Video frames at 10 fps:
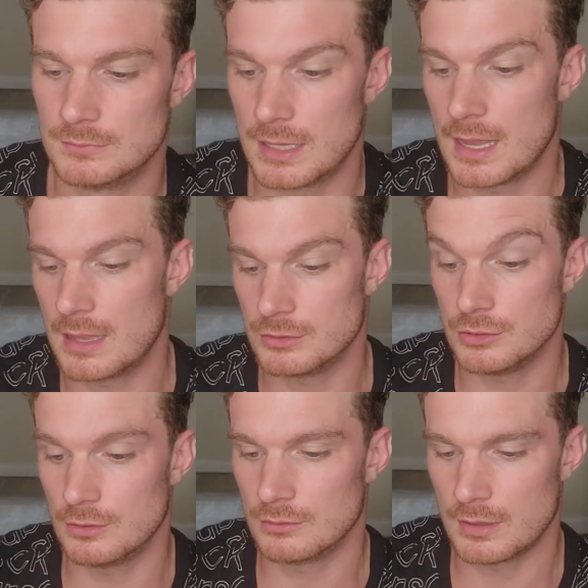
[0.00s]

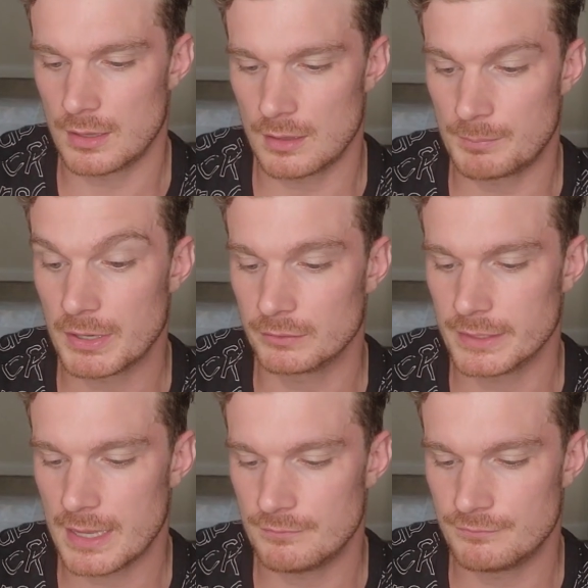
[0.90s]

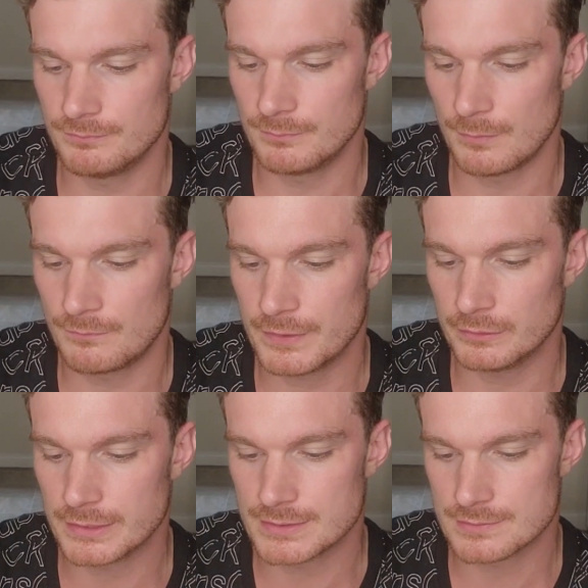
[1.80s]
apparently had
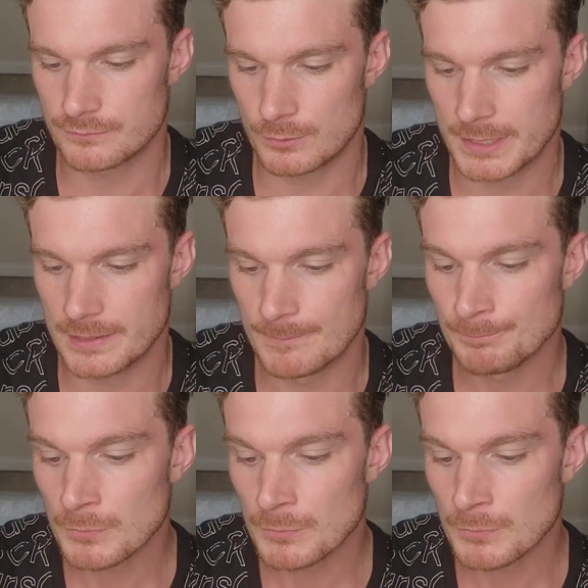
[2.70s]
feelings for me.